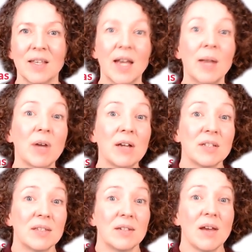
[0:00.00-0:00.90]
And I'm going
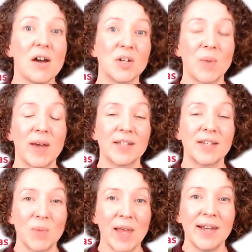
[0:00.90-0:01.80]
to start by
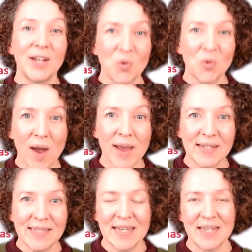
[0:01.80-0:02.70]
explaining why
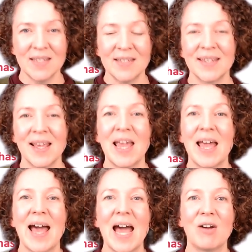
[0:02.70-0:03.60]
it is
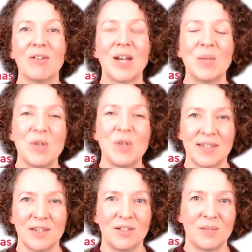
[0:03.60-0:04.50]
our immune
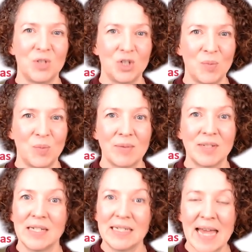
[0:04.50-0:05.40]
system should be able to
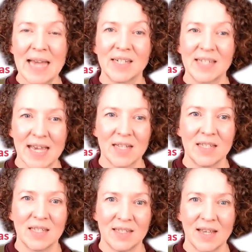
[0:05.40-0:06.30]
detect
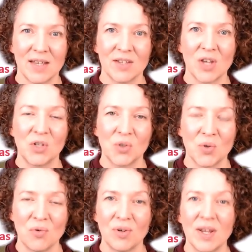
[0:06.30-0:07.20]
cancer cells at
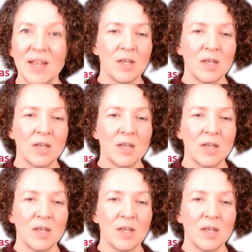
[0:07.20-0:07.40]
all.